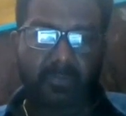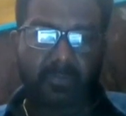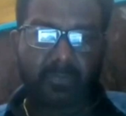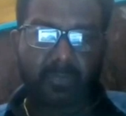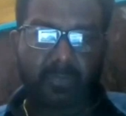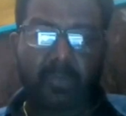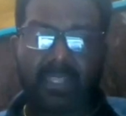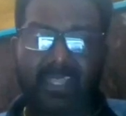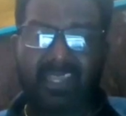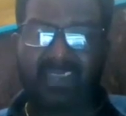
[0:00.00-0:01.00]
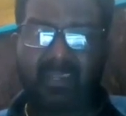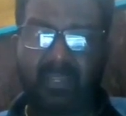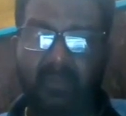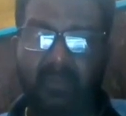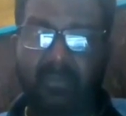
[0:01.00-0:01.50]
Nobody can
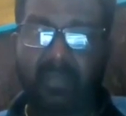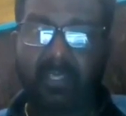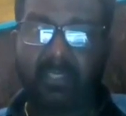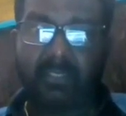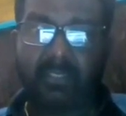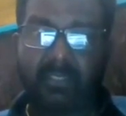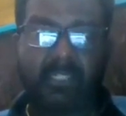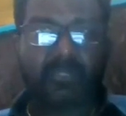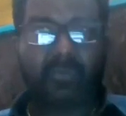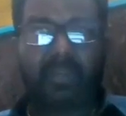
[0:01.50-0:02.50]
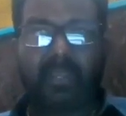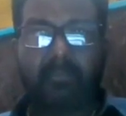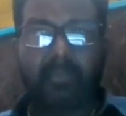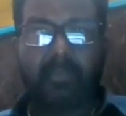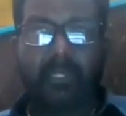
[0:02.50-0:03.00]
replace. That's what I
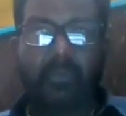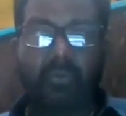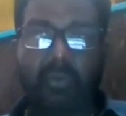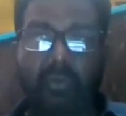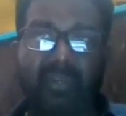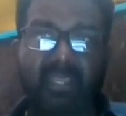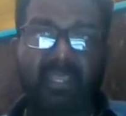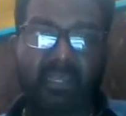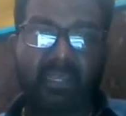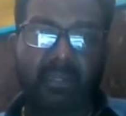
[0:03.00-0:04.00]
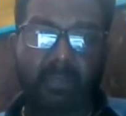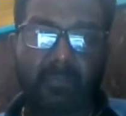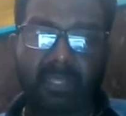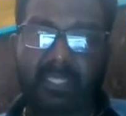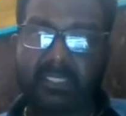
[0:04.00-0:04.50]
believe. Nobody can
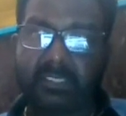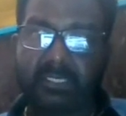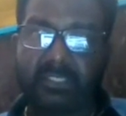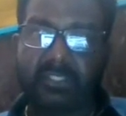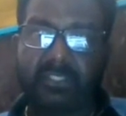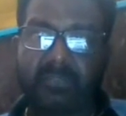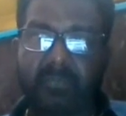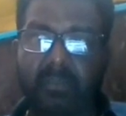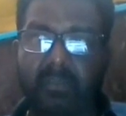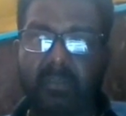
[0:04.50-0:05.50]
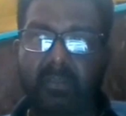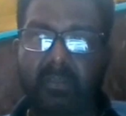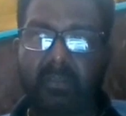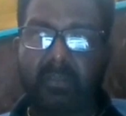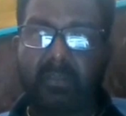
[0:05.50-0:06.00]
replace teachers,
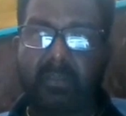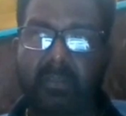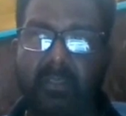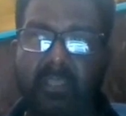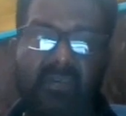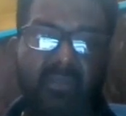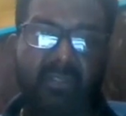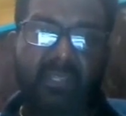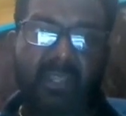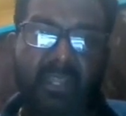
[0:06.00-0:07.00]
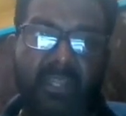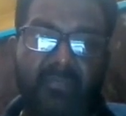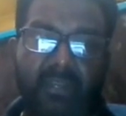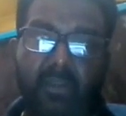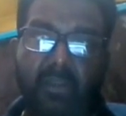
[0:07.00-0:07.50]
even with the
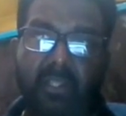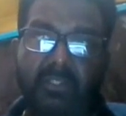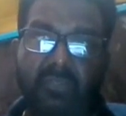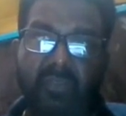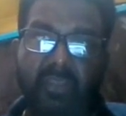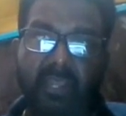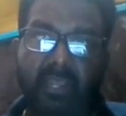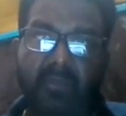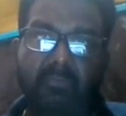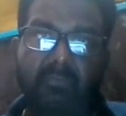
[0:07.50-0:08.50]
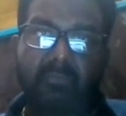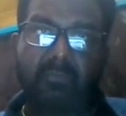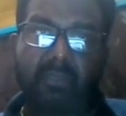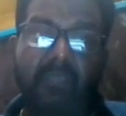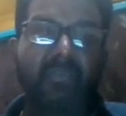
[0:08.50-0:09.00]
kind of technology we have,
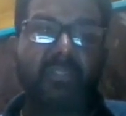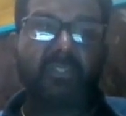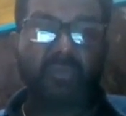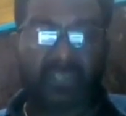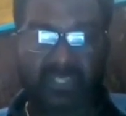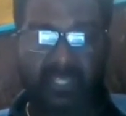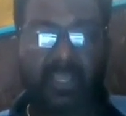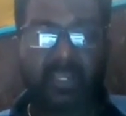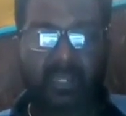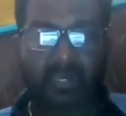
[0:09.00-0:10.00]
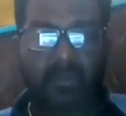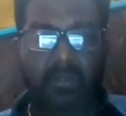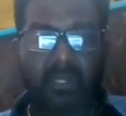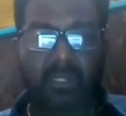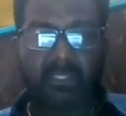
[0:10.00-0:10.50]
even with the sophisticated
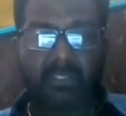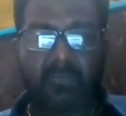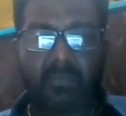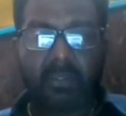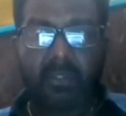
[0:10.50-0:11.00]
technologies.